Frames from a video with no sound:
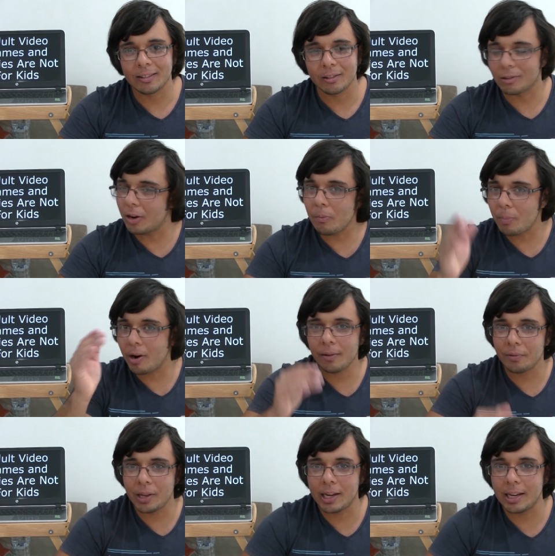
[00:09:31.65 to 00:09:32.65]
Or don't buy it
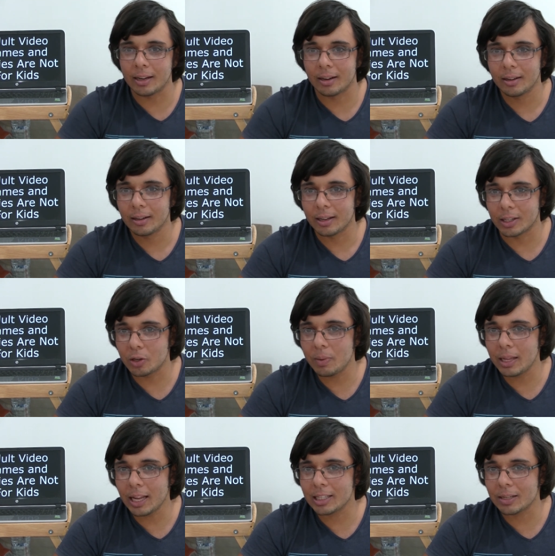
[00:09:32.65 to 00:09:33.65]
for your kid. It should
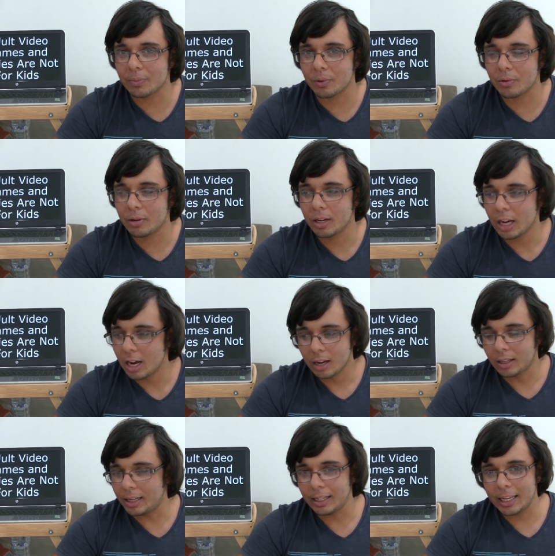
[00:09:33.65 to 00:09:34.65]
be that simple.
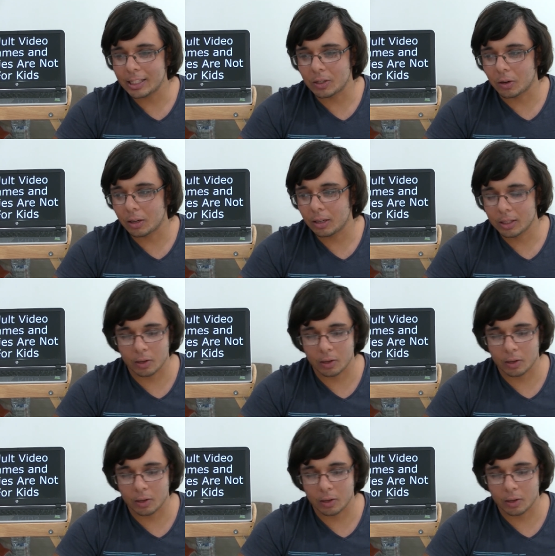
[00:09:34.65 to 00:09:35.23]
Clearly it's not.